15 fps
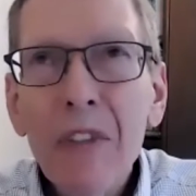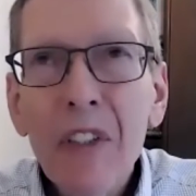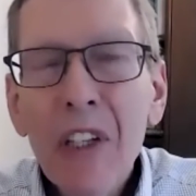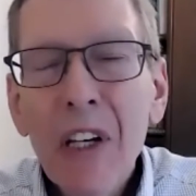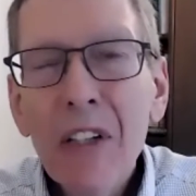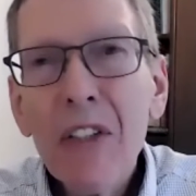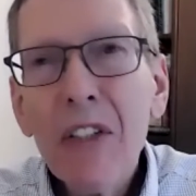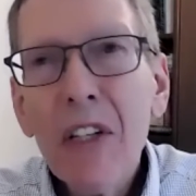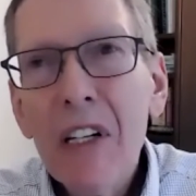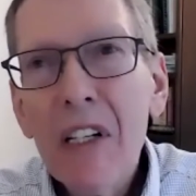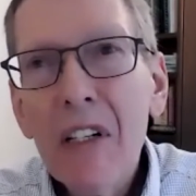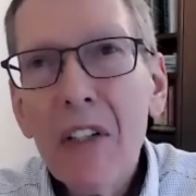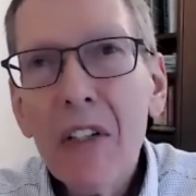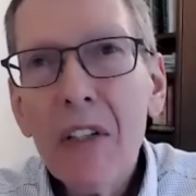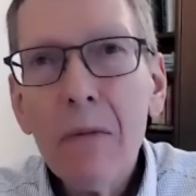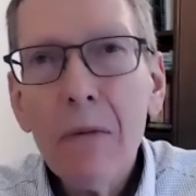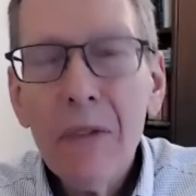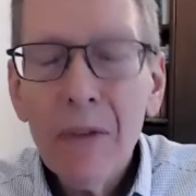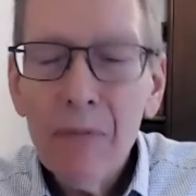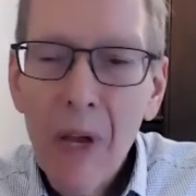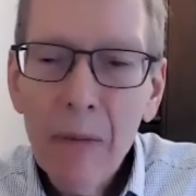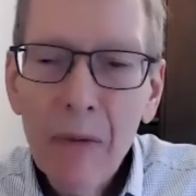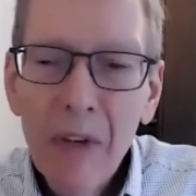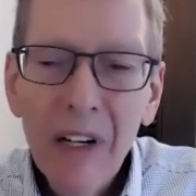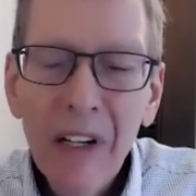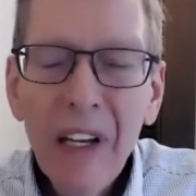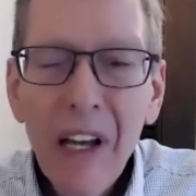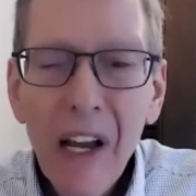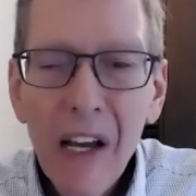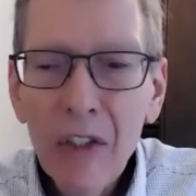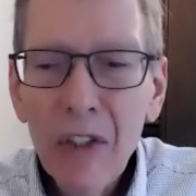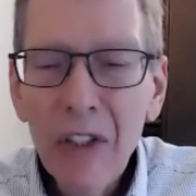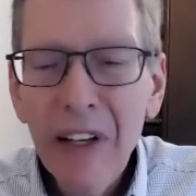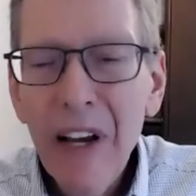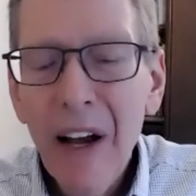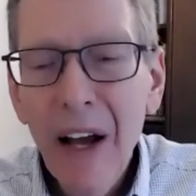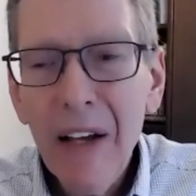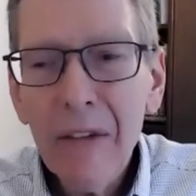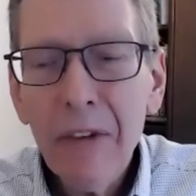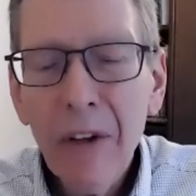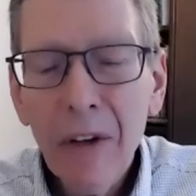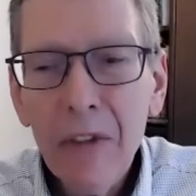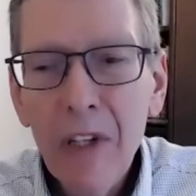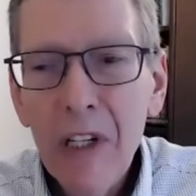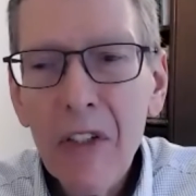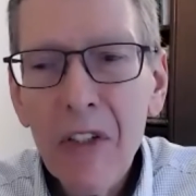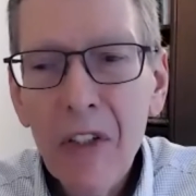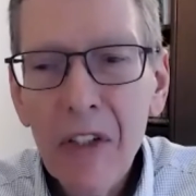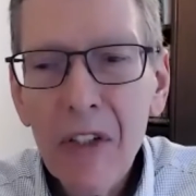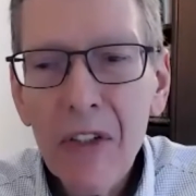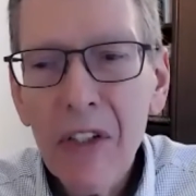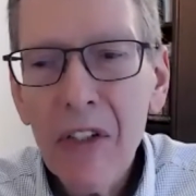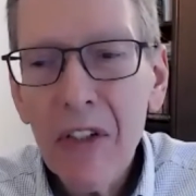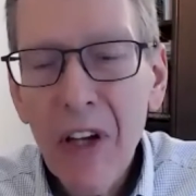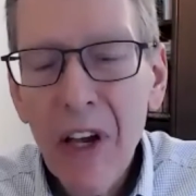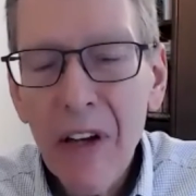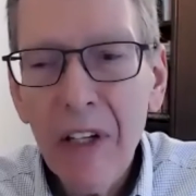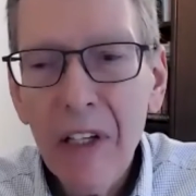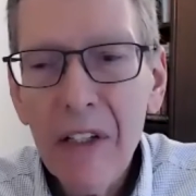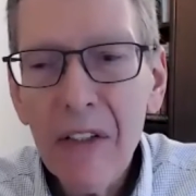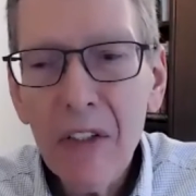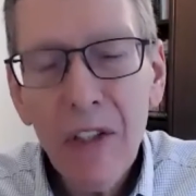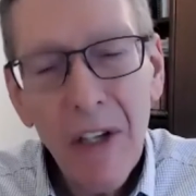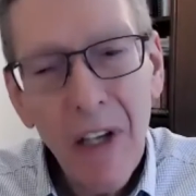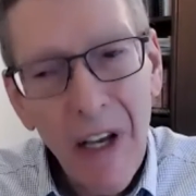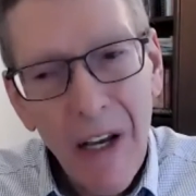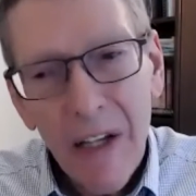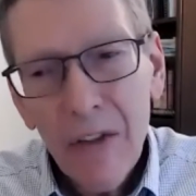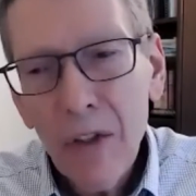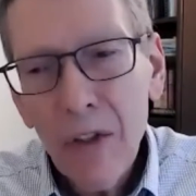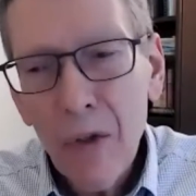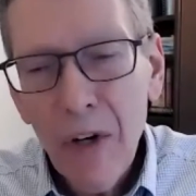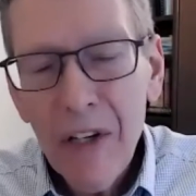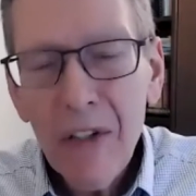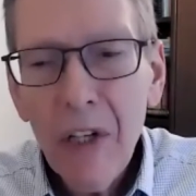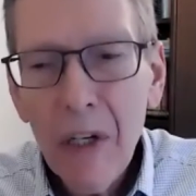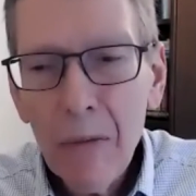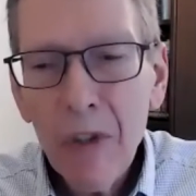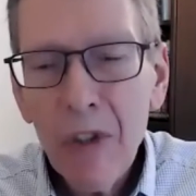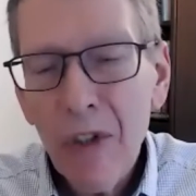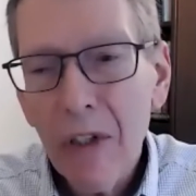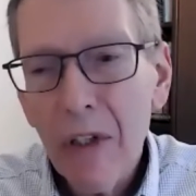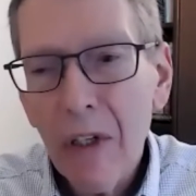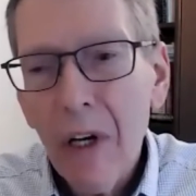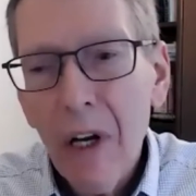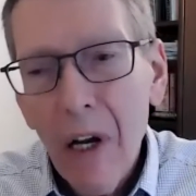60s, maybe an occasionally high 50s, 60s, 70s degree temperature.